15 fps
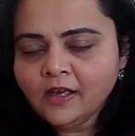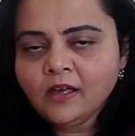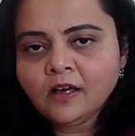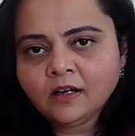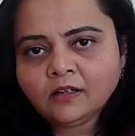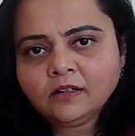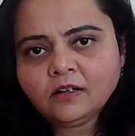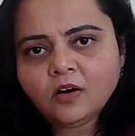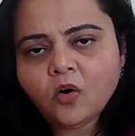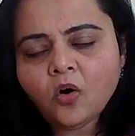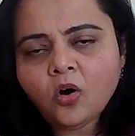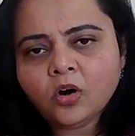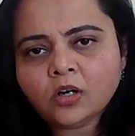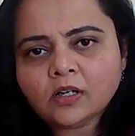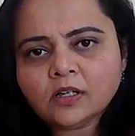
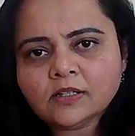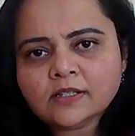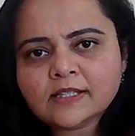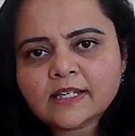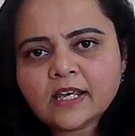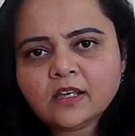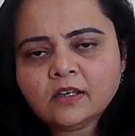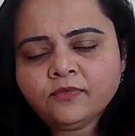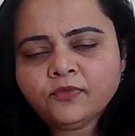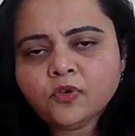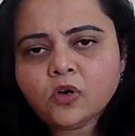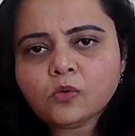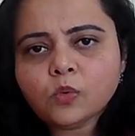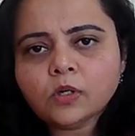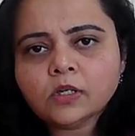Or say if you are
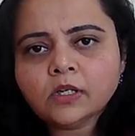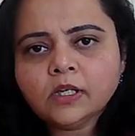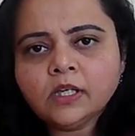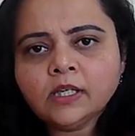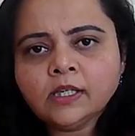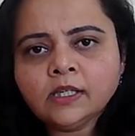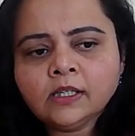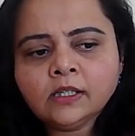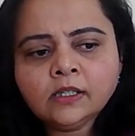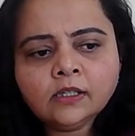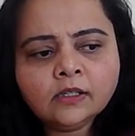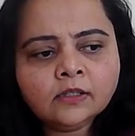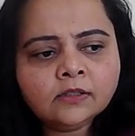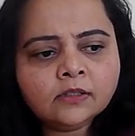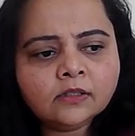
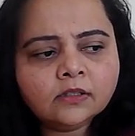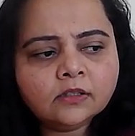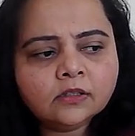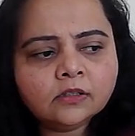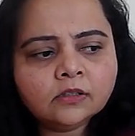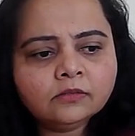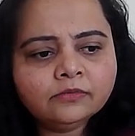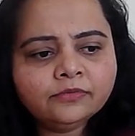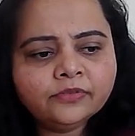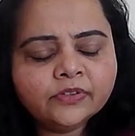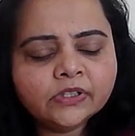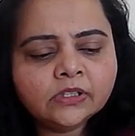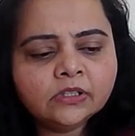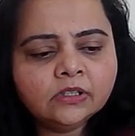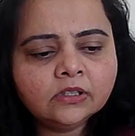working
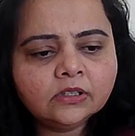with